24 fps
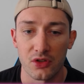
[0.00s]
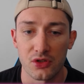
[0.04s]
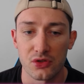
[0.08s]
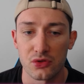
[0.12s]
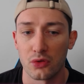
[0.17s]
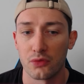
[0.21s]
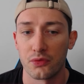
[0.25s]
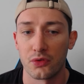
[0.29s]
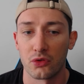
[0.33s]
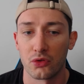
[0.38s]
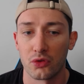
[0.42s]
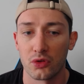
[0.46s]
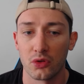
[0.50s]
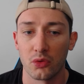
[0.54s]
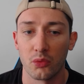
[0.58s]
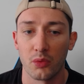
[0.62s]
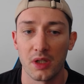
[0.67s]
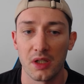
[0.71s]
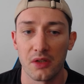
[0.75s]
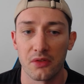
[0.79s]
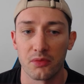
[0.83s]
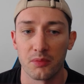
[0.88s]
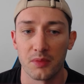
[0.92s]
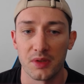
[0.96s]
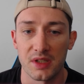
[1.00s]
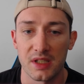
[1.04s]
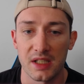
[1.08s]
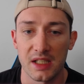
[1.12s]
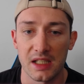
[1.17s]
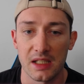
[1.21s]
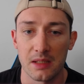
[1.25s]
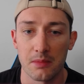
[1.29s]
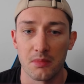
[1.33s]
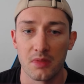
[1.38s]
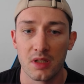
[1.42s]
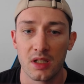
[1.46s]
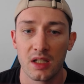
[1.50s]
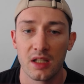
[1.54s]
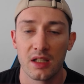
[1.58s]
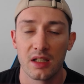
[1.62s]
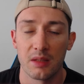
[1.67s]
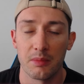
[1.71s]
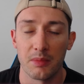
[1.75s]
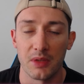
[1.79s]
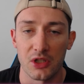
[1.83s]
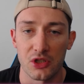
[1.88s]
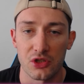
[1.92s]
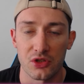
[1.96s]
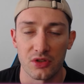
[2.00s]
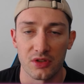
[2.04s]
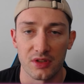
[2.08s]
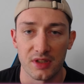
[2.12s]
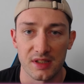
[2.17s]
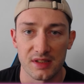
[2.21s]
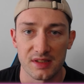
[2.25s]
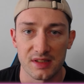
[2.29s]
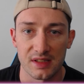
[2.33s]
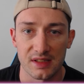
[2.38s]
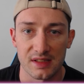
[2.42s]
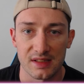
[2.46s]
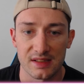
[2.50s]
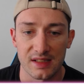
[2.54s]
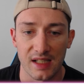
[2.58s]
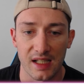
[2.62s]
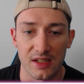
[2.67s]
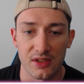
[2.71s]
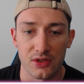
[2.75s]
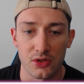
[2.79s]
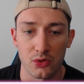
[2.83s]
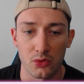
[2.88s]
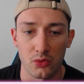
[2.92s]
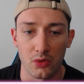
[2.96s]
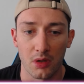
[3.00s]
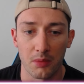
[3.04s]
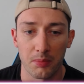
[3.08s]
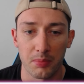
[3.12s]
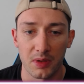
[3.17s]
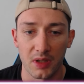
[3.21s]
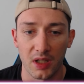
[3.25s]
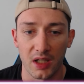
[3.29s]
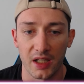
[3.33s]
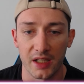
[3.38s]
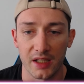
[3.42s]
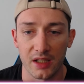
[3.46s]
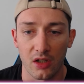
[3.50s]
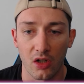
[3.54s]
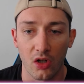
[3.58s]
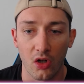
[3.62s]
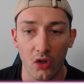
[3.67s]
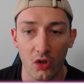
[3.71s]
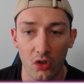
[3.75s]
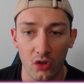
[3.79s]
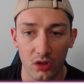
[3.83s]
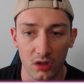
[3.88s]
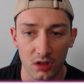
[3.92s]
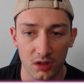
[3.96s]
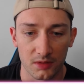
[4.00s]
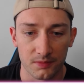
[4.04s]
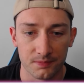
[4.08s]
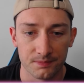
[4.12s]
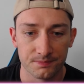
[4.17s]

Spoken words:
So if you're running away from a team, make sure this is set to apply all.